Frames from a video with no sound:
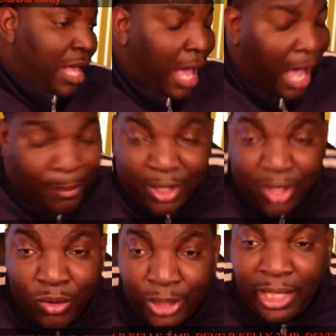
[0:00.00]
I'm going to
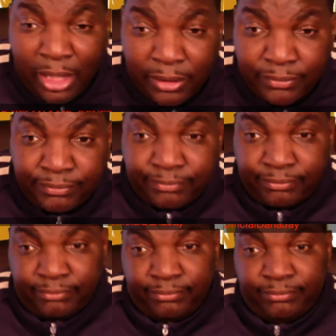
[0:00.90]
go here.
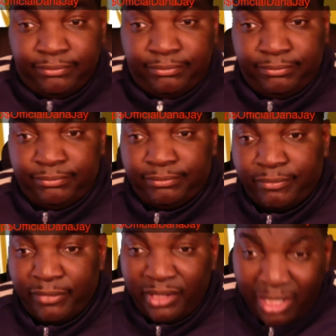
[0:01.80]

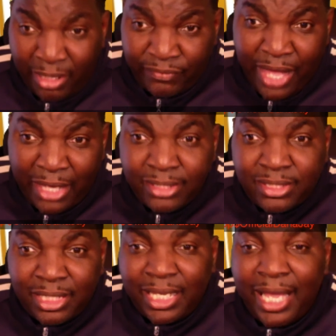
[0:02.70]
If that is
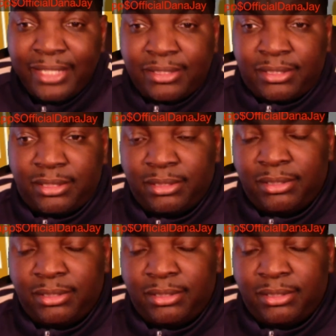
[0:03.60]
the case,